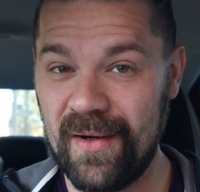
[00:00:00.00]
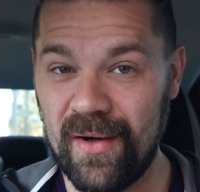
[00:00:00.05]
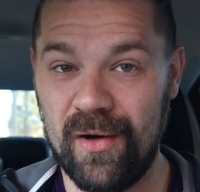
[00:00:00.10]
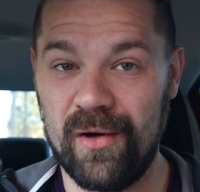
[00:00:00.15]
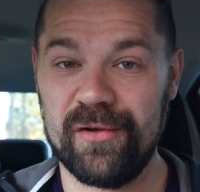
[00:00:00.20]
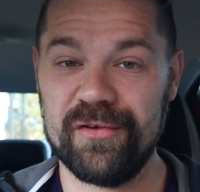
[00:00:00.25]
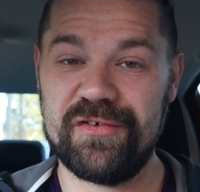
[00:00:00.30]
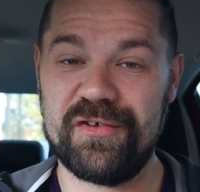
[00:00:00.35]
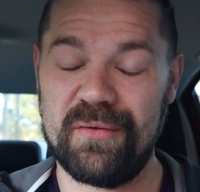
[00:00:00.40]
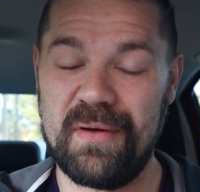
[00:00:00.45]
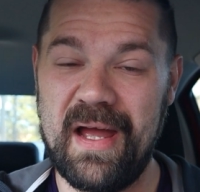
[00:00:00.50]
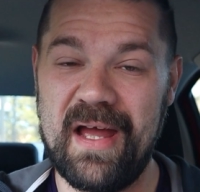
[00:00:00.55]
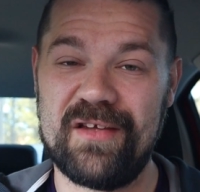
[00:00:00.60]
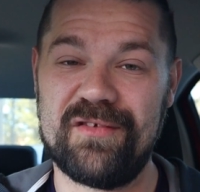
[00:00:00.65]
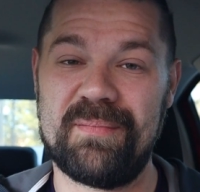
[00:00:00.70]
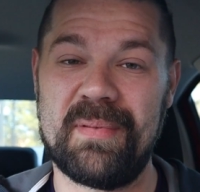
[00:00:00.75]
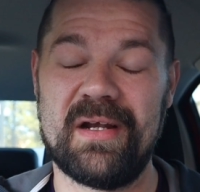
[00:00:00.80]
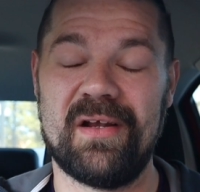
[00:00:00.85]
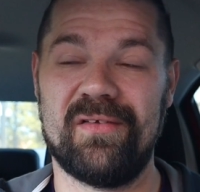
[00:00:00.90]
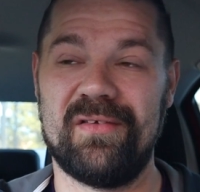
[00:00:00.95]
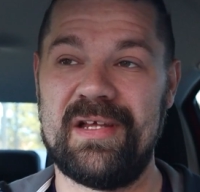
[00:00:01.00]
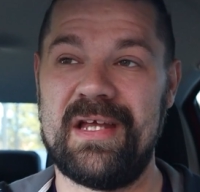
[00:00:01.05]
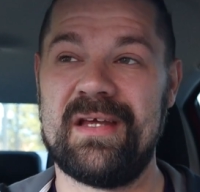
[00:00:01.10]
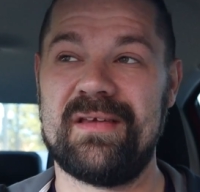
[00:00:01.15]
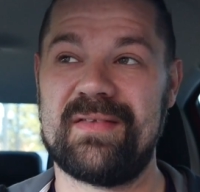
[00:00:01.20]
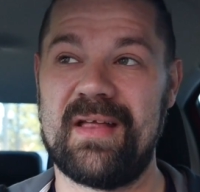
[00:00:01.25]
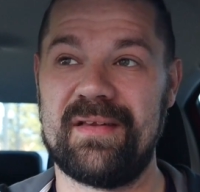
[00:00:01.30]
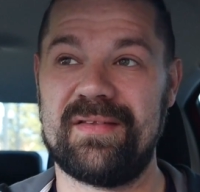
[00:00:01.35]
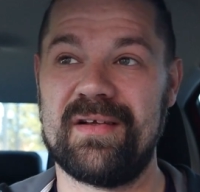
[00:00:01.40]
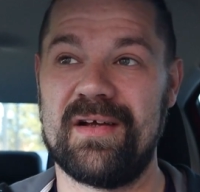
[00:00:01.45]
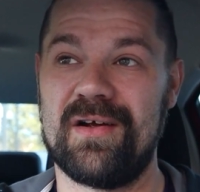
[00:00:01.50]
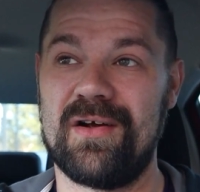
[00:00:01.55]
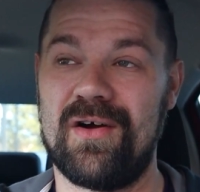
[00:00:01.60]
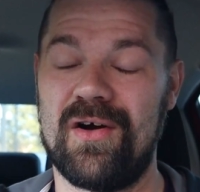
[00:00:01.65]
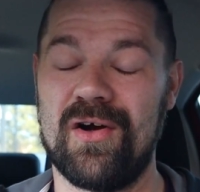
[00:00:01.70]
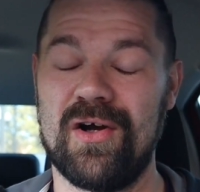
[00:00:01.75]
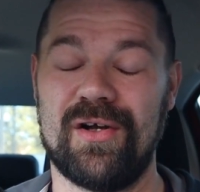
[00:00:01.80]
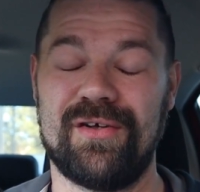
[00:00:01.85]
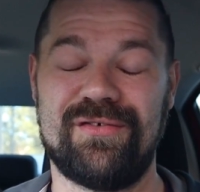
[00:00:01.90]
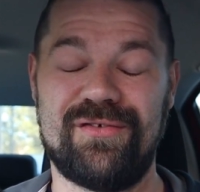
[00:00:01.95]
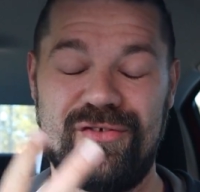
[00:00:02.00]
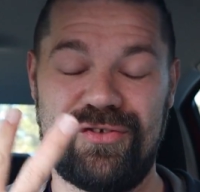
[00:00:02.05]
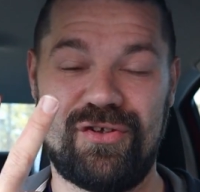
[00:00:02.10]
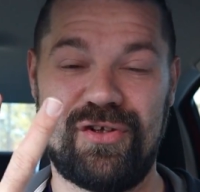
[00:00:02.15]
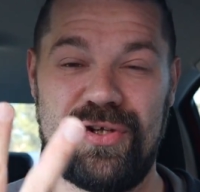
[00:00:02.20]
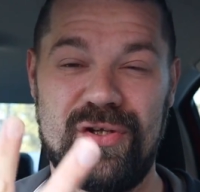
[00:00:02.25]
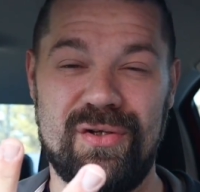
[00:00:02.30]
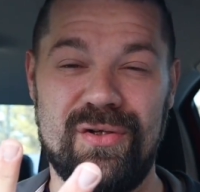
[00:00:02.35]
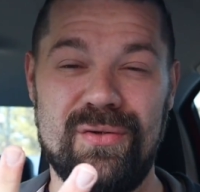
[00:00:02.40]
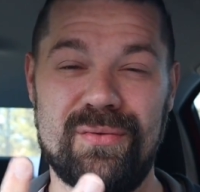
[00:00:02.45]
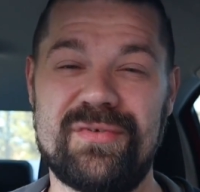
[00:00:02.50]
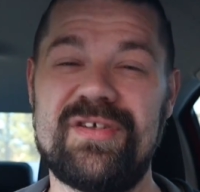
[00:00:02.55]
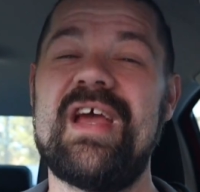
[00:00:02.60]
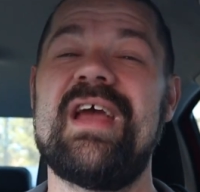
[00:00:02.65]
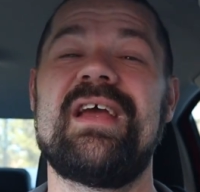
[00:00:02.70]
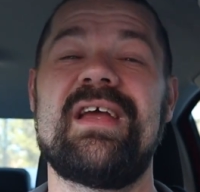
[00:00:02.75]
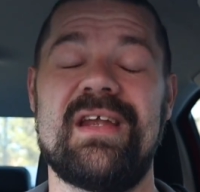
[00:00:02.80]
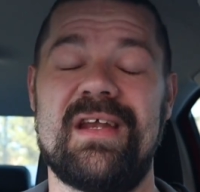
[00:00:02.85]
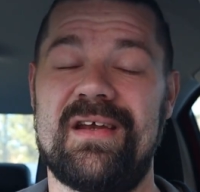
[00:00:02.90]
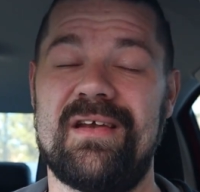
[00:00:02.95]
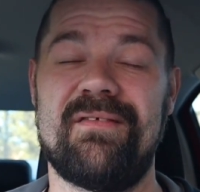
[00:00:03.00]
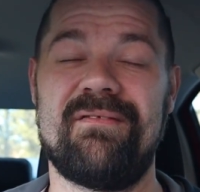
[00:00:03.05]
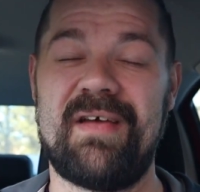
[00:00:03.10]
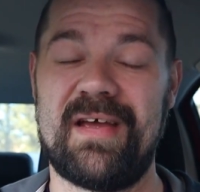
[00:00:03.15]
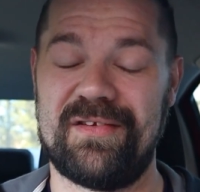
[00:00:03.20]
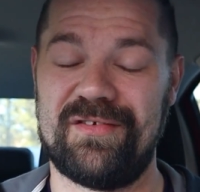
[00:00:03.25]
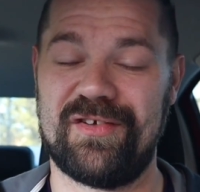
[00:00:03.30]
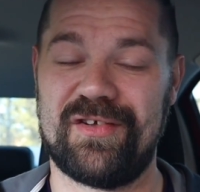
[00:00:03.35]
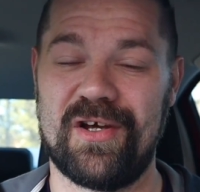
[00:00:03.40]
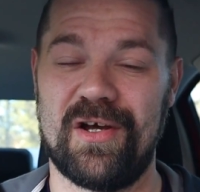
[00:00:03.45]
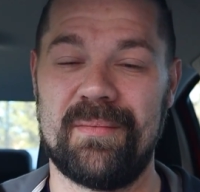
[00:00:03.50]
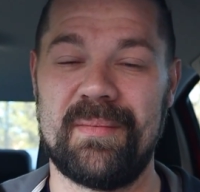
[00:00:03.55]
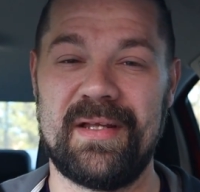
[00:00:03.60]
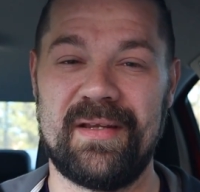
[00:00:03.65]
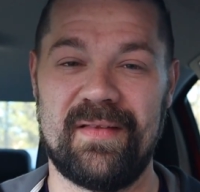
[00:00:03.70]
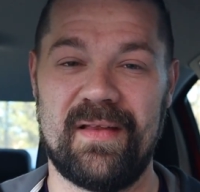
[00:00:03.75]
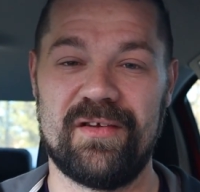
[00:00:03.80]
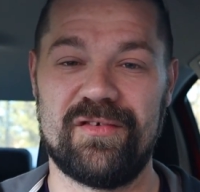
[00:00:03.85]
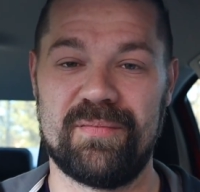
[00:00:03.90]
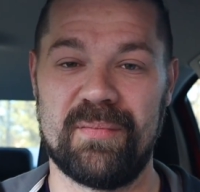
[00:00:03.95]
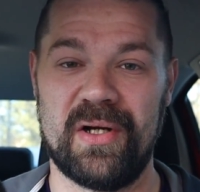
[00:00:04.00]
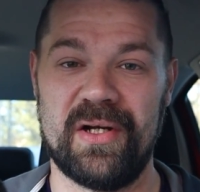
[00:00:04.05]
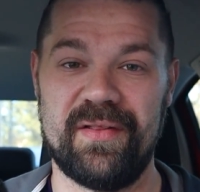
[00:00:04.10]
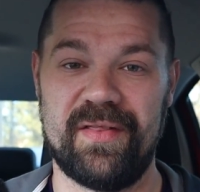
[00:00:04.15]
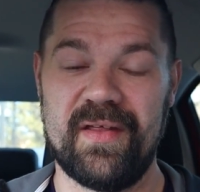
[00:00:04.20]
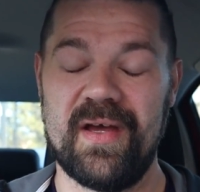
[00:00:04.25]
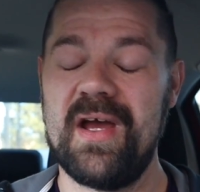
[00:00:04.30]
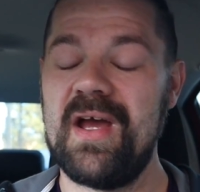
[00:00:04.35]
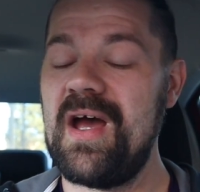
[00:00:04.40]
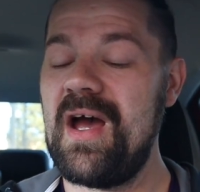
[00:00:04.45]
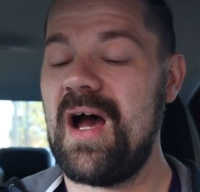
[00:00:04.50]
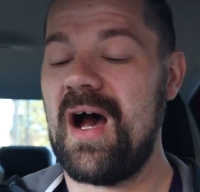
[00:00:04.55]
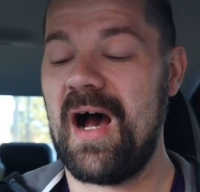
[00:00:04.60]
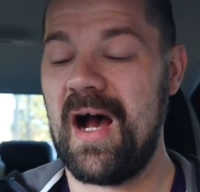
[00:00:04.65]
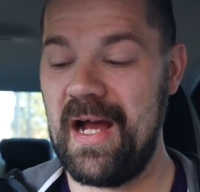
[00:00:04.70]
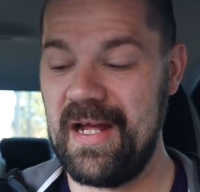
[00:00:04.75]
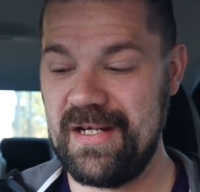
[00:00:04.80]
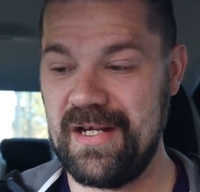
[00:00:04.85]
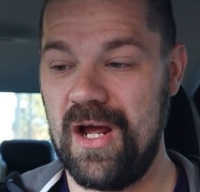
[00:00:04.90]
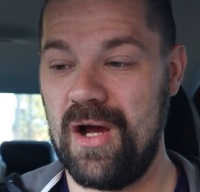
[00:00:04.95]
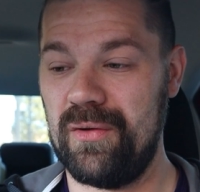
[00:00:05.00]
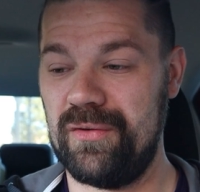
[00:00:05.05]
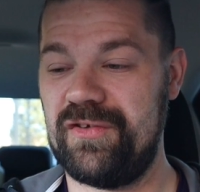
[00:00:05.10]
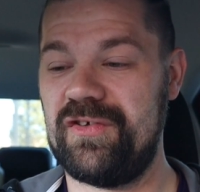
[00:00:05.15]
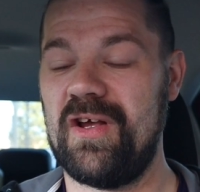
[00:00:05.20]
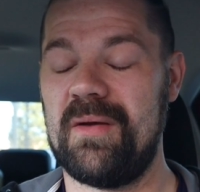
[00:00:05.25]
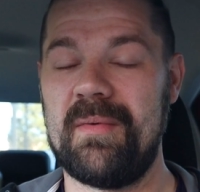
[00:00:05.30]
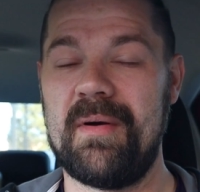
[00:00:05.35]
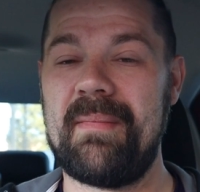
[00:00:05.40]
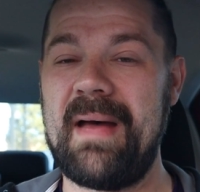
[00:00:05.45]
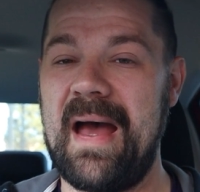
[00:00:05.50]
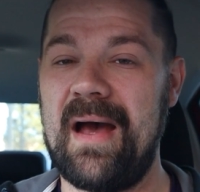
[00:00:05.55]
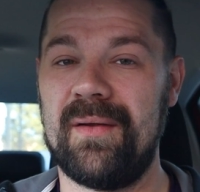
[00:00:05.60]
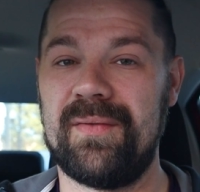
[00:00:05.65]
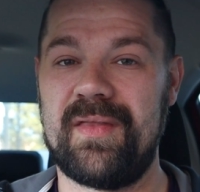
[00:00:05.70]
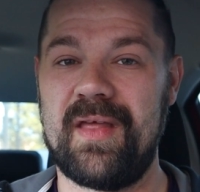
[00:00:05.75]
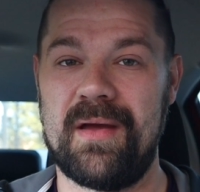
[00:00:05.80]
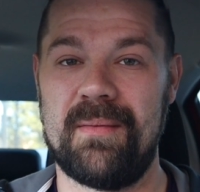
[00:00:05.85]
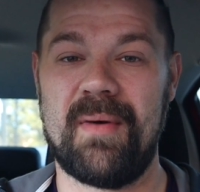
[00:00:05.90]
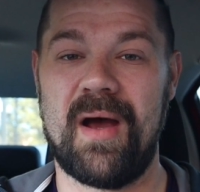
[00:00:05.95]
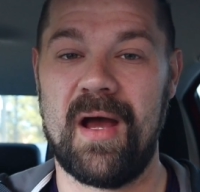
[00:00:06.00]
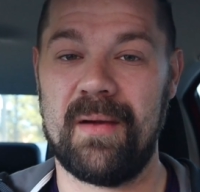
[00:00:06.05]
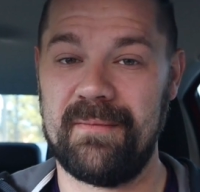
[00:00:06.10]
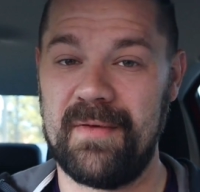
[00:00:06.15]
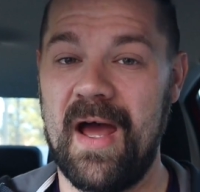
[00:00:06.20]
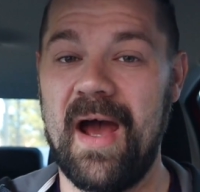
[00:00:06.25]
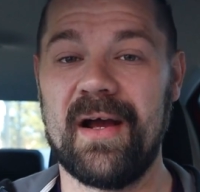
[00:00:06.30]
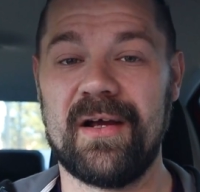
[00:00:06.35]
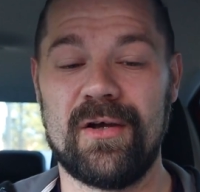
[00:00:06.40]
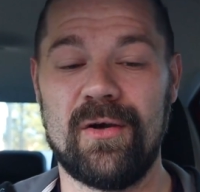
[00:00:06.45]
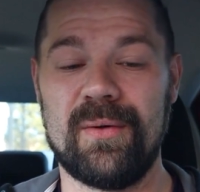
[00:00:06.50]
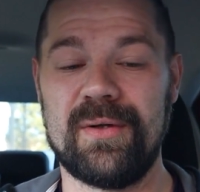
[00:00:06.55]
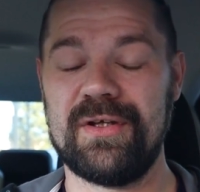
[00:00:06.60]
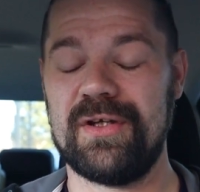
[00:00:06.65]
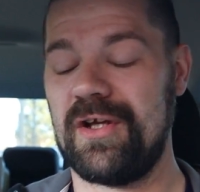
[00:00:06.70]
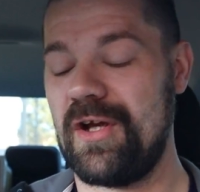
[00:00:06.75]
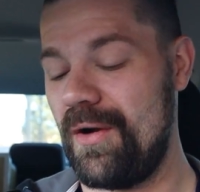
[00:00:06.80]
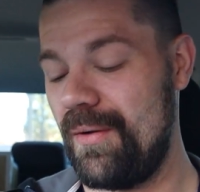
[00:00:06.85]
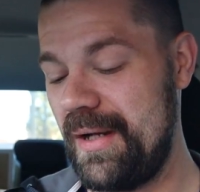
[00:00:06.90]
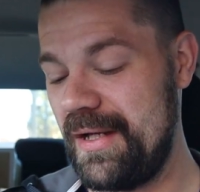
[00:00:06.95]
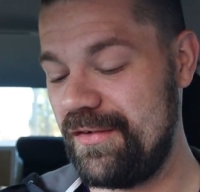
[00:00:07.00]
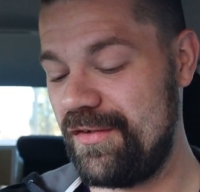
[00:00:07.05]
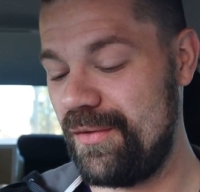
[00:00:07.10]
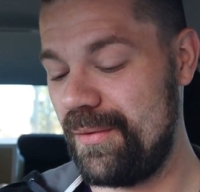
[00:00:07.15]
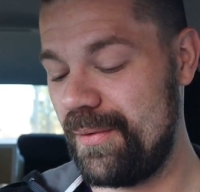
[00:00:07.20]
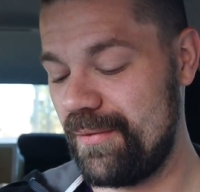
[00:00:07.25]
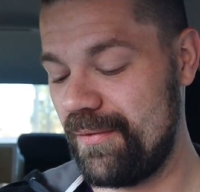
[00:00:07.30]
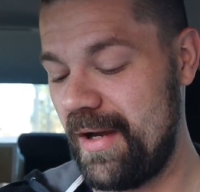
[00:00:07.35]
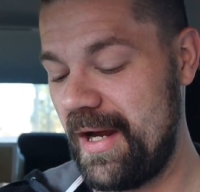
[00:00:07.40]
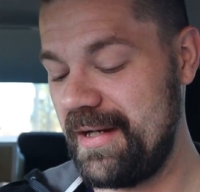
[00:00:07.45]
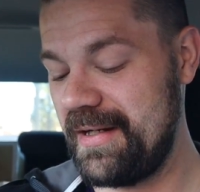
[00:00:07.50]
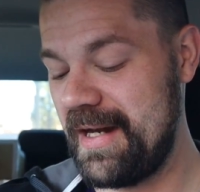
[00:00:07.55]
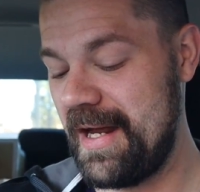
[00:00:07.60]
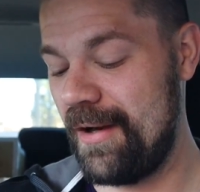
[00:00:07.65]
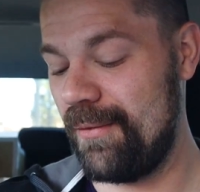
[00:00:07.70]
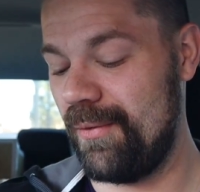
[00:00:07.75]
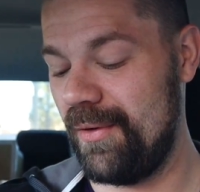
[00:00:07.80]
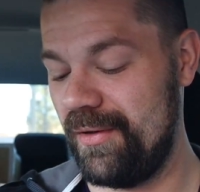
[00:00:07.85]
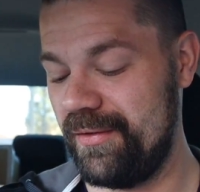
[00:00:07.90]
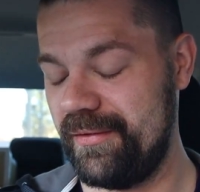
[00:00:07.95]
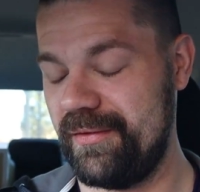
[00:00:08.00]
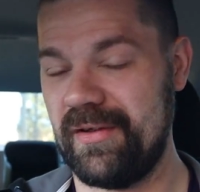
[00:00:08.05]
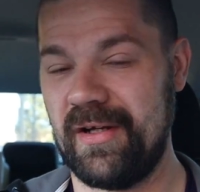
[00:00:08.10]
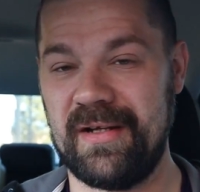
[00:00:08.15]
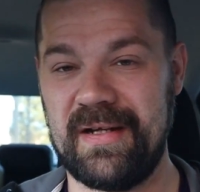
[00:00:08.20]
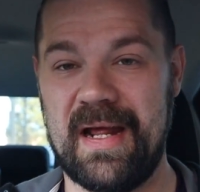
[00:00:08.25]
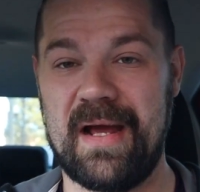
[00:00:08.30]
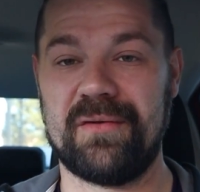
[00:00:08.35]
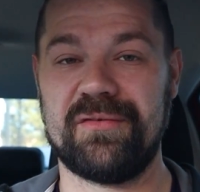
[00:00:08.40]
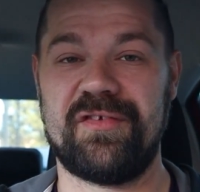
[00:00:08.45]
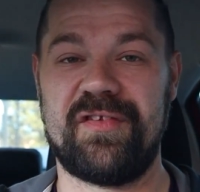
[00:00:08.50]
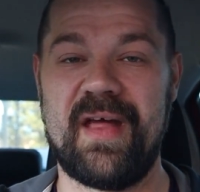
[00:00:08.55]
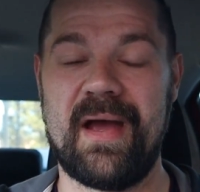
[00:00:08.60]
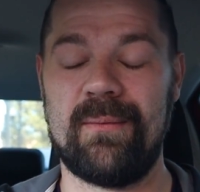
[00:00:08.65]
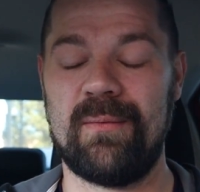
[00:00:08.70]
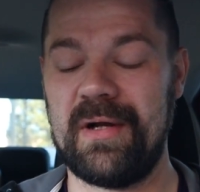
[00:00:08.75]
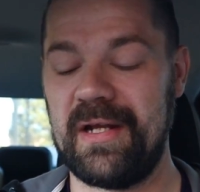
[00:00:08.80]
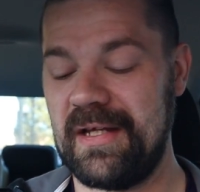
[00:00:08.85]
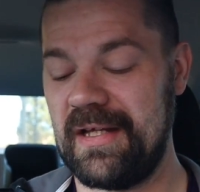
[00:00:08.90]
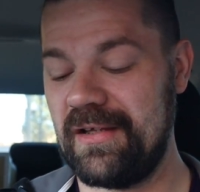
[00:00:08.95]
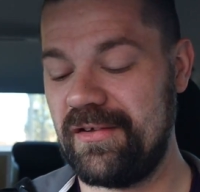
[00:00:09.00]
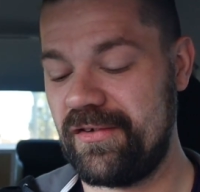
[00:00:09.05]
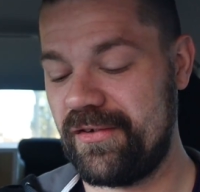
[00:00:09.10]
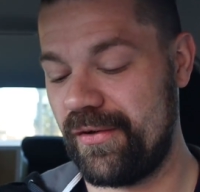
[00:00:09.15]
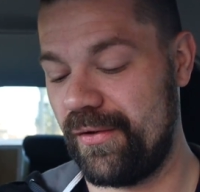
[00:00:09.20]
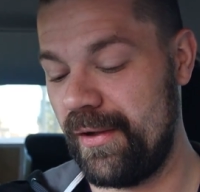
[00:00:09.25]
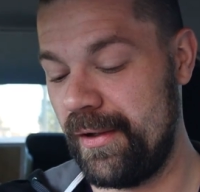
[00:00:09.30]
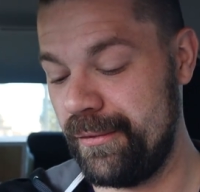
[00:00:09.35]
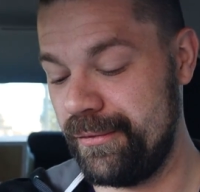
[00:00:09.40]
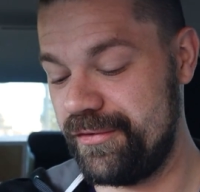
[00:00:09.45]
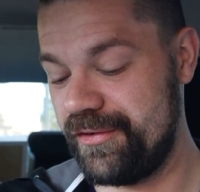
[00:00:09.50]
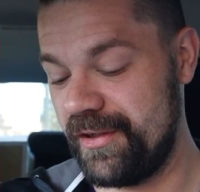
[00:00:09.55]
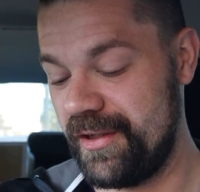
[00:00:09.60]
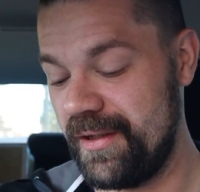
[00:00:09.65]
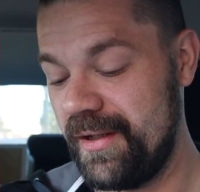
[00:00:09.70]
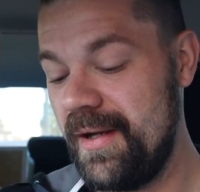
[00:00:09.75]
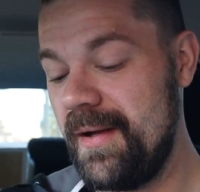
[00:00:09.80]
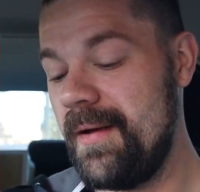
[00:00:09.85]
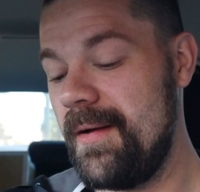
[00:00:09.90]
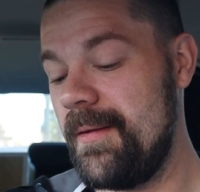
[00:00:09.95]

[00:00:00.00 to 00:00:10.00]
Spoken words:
there also has been a leak that there are 2 ticketed events coming this month. I know some about them. I'm not going to go into it right now. We'll announce that when it gets closer.